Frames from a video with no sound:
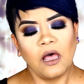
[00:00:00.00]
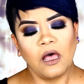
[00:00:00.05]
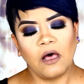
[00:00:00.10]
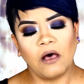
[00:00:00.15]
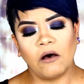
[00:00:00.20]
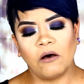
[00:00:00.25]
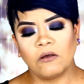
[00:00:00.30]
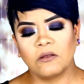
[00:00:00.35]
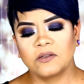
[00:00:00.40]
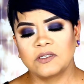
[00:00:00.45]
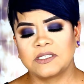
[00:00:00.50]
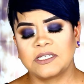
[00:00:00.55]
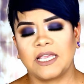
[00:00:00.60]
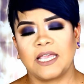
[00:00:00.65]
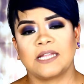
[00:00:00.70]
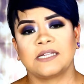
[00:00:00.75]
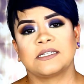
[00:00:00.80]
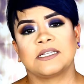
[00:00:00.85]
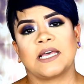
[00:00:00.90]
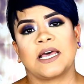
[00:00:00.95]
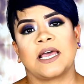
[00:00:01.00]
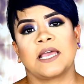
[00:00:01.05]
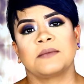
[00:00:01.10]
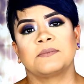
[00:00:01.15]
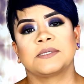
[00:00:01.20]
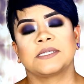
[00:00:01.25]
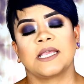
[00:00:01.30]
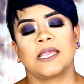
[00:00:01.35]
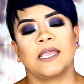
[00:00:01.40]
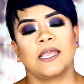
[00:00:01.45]
all skin
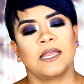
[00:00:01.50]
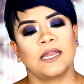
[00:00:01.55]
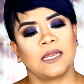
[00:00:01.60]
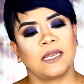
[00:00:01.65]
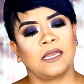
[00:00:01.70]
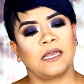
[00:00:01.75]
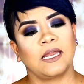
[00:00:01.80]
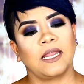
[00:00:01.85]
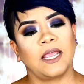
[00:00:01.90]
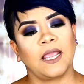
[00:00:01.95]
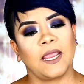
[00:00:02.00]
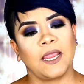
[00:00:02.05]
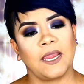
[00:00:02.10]
types and